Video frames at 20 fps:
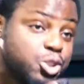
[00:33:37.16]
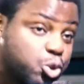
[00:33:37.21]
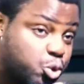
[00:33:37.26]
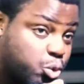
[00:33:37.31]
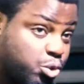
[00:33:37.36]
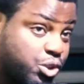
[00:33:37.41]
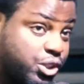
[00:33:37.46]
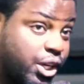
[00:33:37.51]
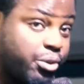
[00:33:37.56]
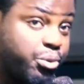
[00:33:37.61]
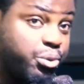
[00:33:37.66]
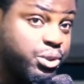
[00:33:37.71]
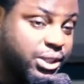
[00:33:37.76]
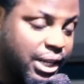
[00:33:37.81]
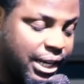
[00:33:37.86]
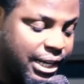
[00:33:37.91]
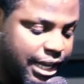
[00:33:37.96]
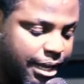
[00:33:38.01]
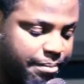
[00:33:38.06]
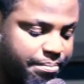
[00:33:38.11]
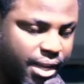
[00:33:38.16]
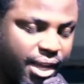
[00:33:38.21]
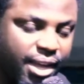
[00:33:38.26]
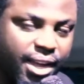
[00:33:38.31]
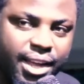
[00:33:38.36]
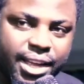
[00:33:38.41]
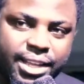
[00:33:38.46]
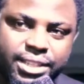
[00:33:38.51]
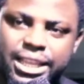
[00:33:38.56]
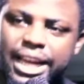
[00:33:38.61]
into Jerusalem,
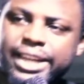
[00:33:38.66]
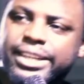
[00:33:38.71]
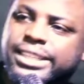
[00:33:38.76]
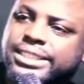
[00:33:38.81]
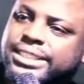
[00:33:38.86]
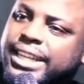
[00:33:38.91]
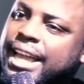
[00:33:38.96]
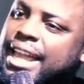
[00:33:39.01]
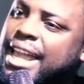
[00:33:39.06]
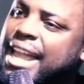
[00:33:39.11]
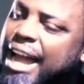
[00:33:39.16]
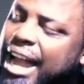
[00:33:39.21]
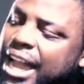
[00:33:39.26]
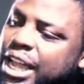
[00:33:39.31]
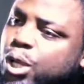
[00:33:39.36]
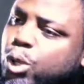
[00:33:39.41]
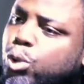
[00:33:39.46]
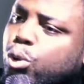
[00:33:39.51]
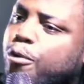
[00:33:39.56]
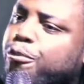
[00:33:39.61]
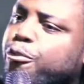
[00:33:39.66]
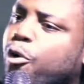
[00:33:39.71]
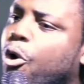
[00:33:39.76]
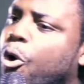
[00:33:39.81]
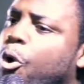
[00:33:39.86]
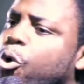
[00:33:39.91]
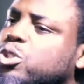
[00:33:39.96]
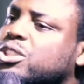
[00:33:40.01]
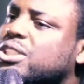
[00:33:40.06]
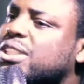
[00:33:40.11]
there is a kind of
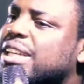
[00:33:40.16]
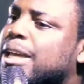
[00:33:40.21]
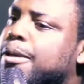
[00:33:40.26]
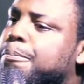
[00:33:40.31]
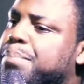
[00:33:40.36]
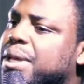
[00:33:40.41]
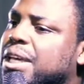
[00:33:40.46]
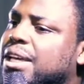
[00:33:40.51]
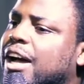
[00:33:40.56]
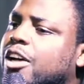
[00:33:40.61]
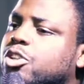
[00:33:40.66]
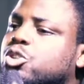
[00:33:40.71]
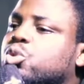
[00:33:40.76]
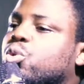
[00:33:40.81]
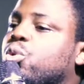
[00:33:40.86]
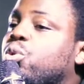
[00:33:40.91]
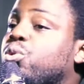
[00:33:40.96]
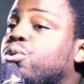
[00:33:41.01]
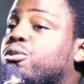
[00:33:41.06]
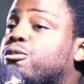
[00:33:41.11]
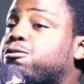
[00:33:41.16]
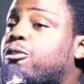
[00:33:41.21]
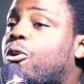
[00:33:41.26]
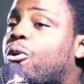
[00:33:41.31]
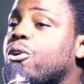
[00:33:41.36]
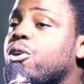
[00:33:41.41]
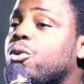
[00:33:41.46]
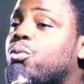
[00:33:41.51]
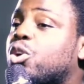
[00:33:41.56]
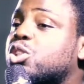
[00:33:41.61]
coat he began to look
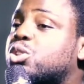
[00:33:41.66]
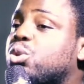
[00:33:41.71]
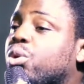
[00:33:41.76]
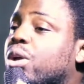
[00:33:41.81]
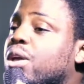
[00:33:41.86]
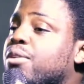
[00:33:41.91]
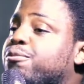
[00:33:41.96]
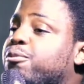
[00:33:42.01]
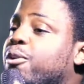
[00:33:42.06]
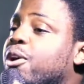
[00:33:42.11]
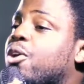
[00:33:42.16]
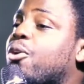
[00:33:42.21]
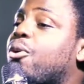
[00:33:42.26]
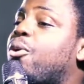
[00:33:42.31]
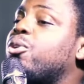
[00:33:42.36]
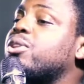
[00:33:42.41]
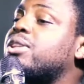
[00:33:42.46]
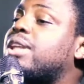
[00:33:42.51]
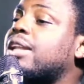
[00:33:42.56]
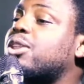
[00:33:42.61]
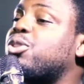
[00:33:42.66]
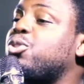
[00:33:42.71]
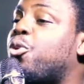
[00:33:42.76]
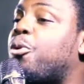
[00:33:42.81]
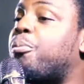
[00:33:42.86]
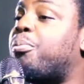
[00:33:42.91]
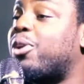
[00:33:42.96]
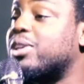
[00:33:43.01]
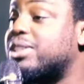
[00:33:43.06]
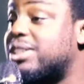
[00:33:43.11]
for. He was looking for a coat that
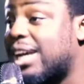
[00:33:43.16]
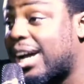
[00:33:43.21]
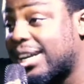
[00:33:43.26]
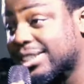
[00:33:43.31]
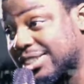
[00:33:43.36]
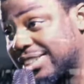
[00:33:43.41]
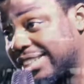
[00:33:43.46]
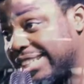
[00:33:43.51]
nobody has